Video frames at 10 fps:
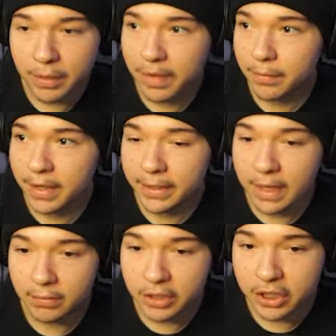wait, wait, wait.
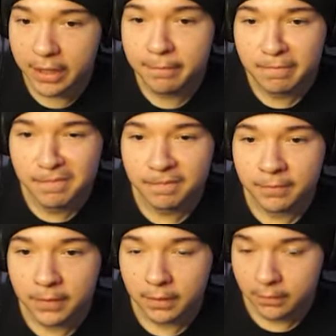Gotta regen.
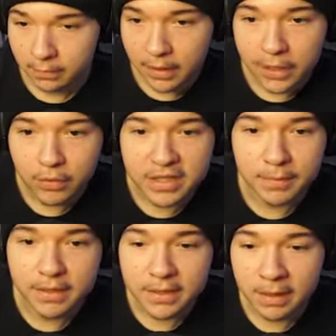I know
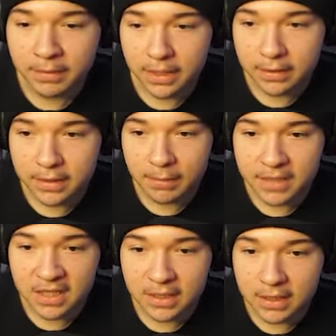some some
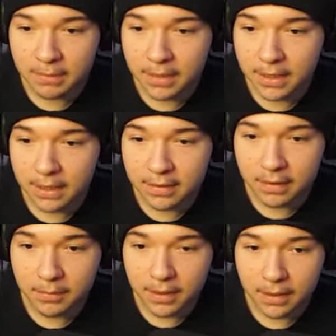some some uh
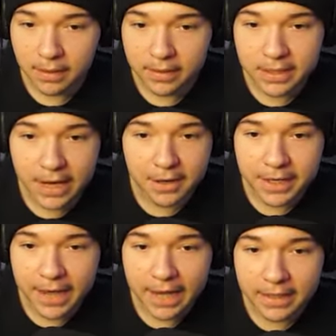some uh
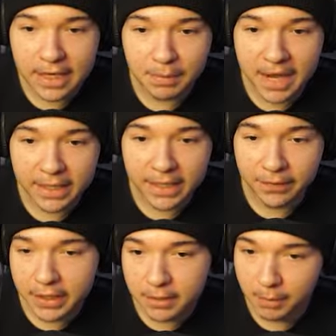scaredy cat type
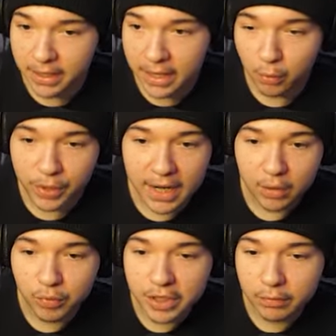activities, but hey, we
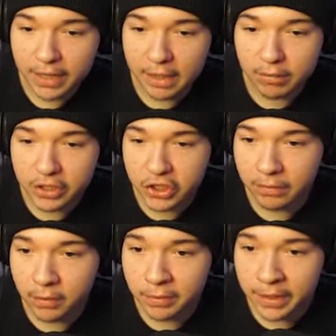gotta re we gotta
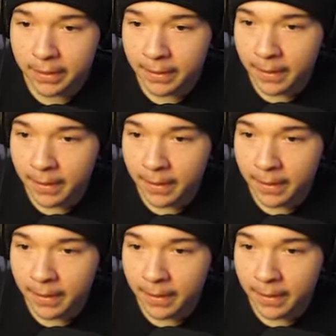regen real quick.